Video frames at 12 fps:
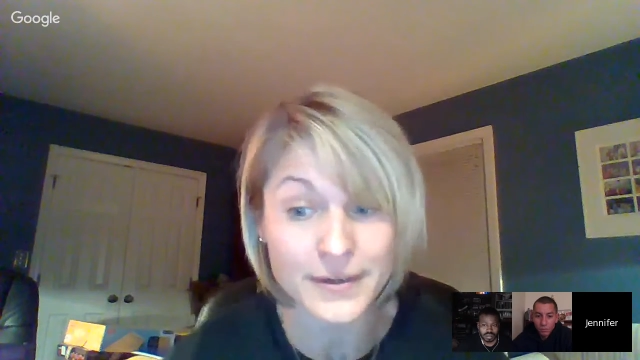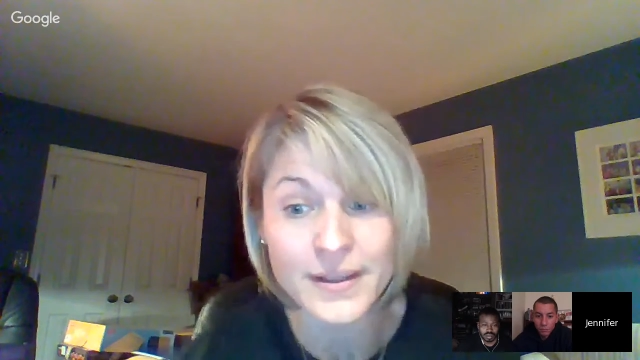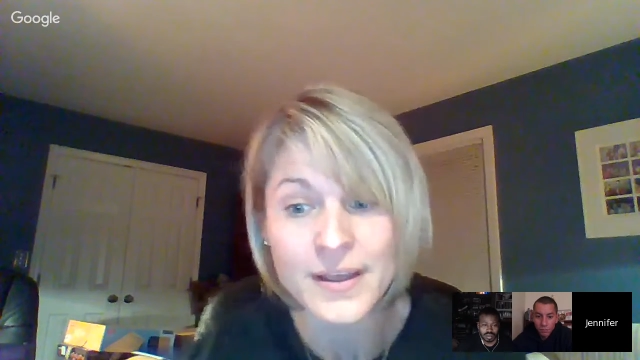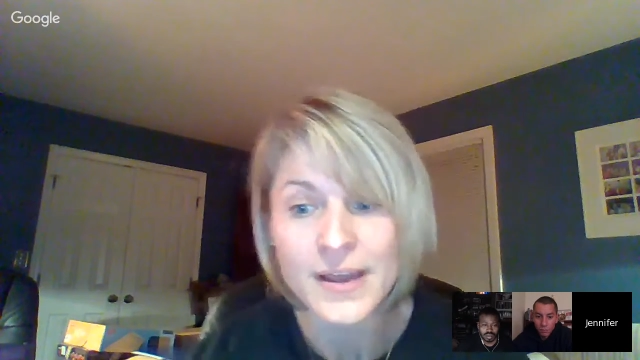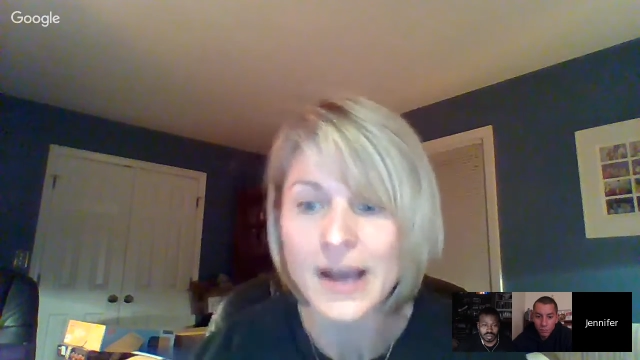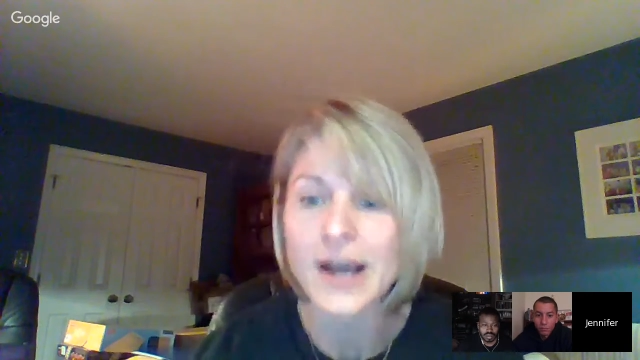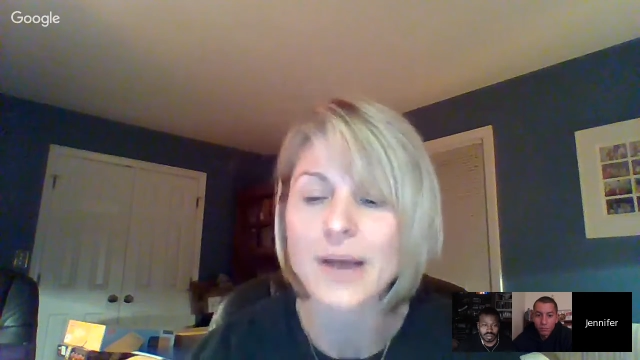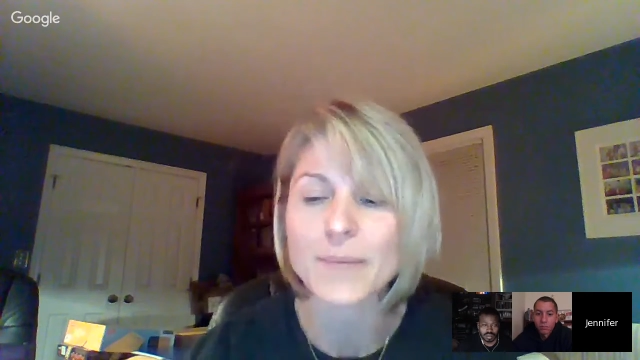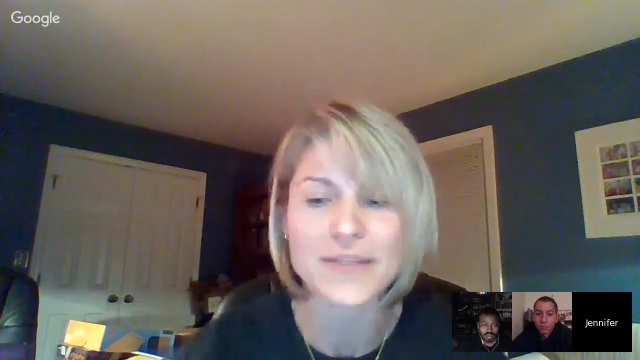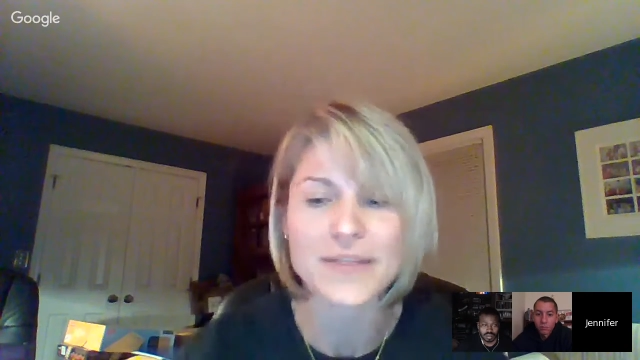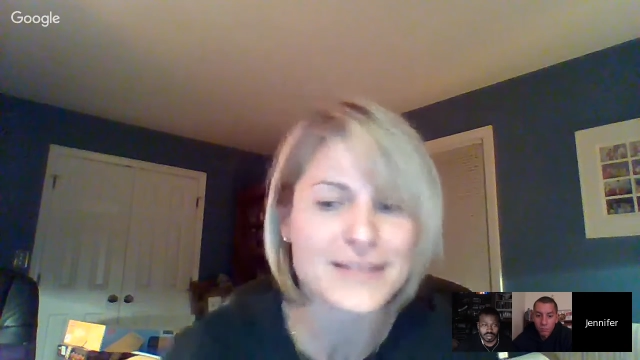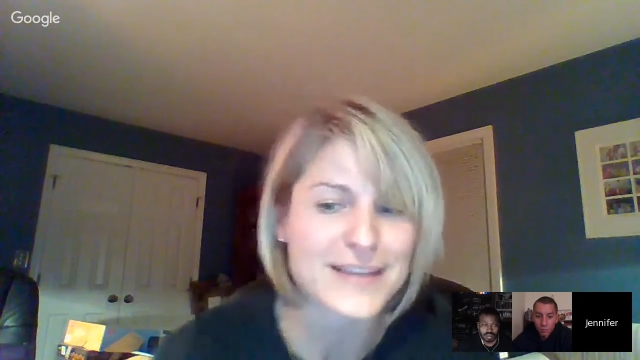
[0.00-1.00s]
I think
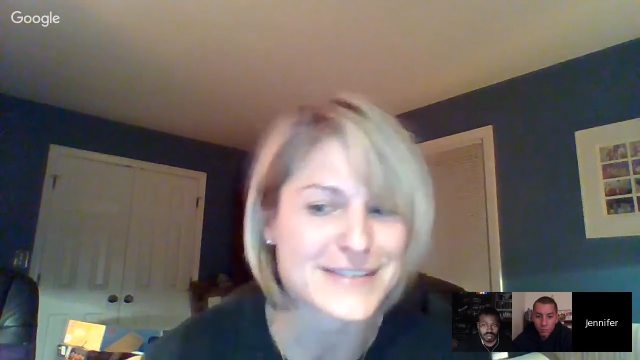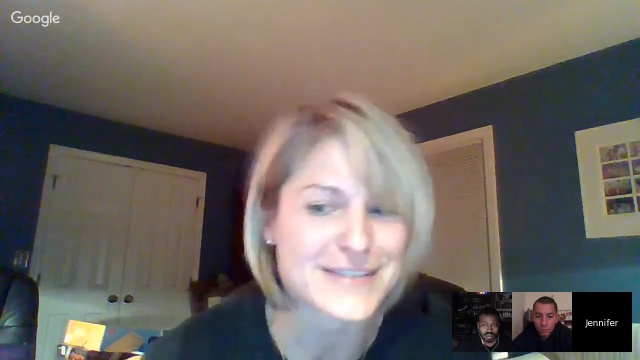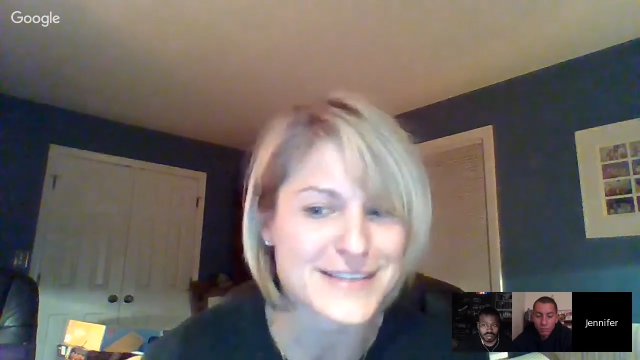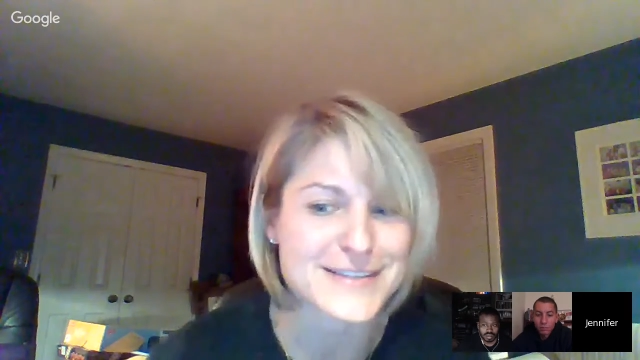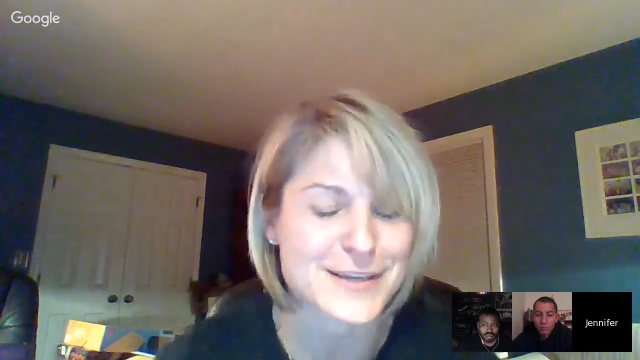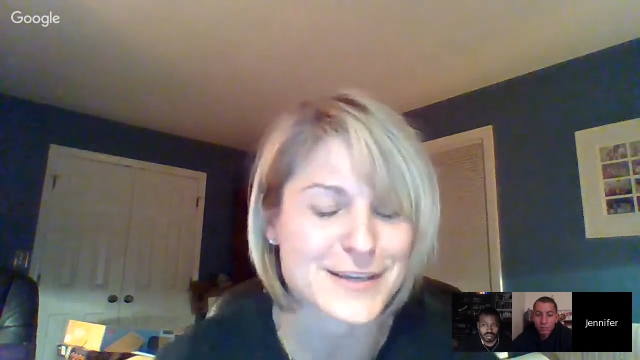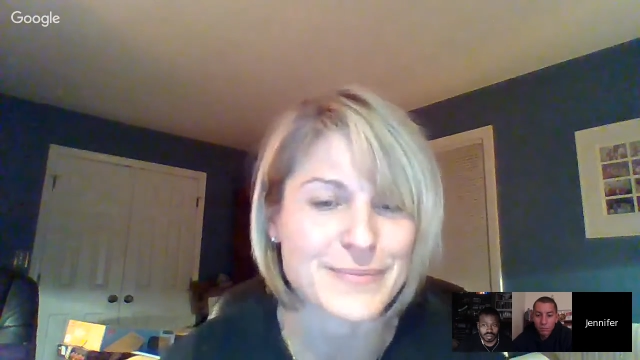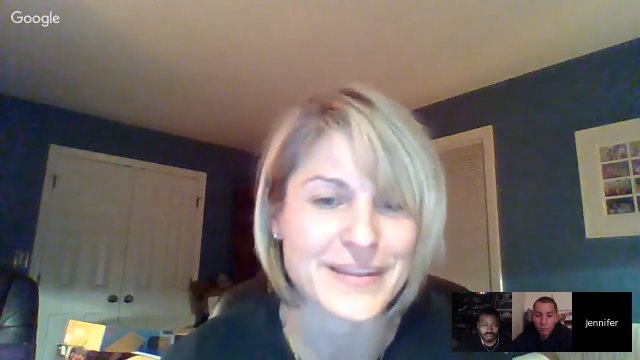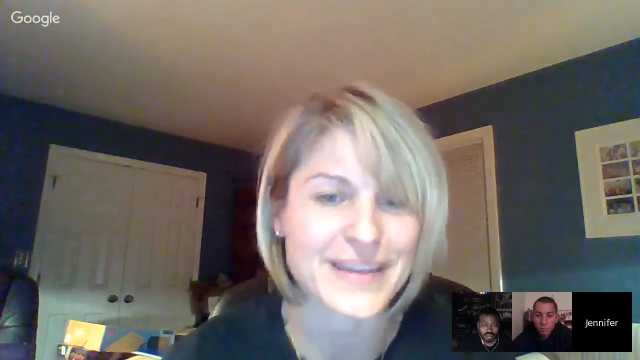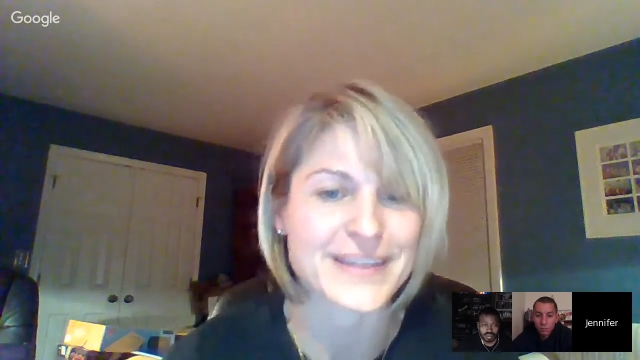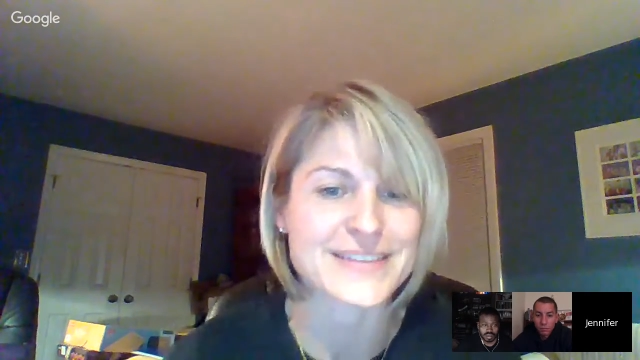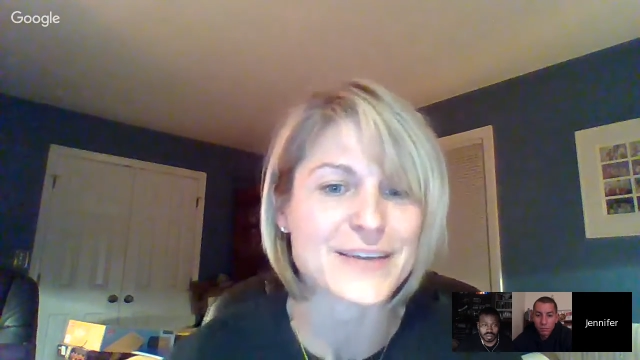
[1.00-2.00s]
that says something
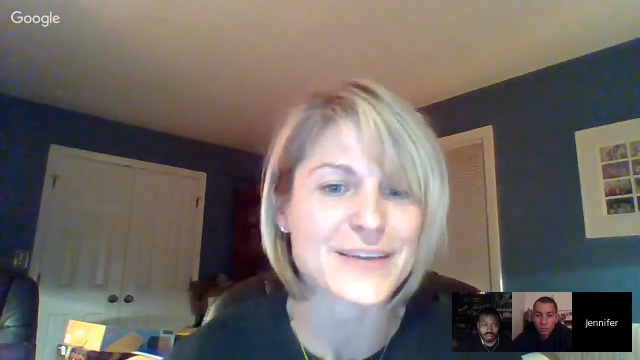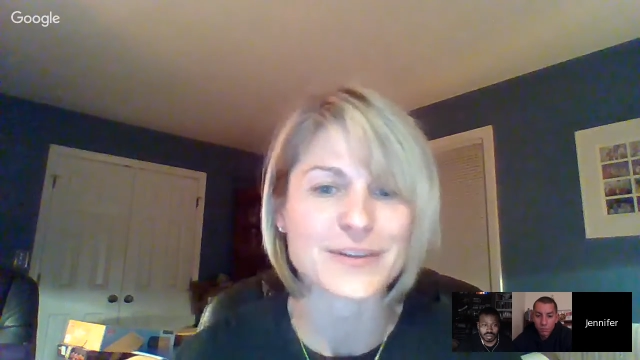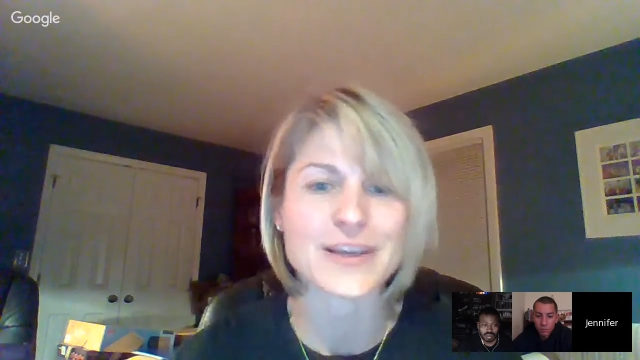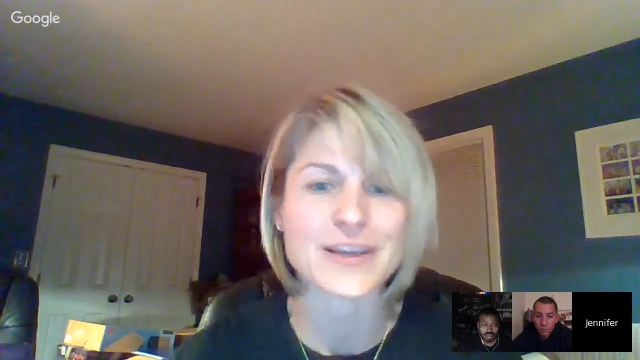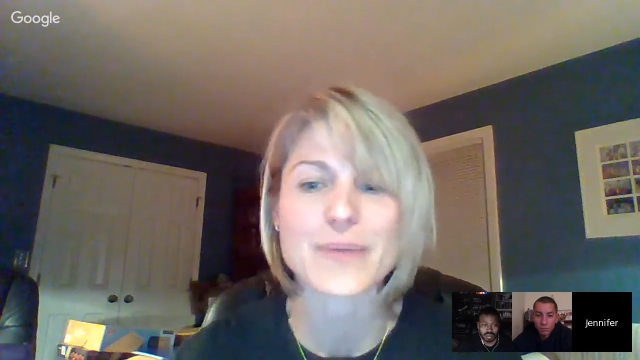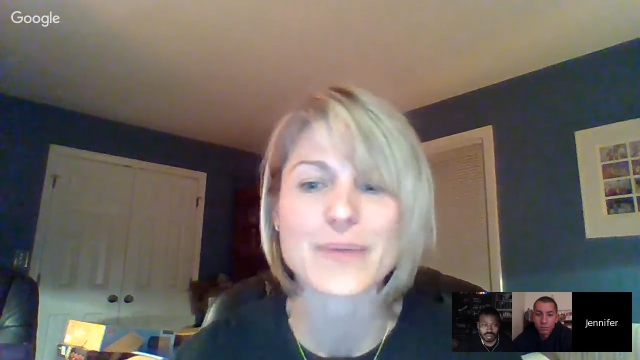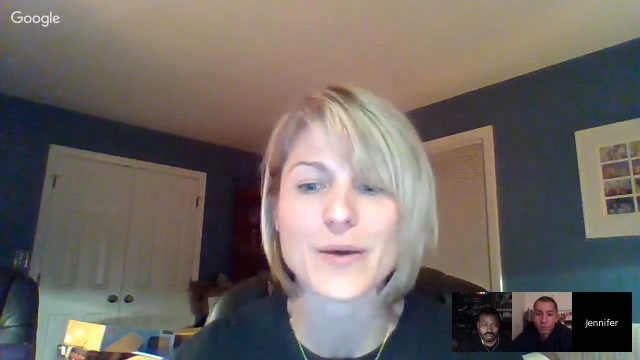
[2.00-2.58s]
definitely about where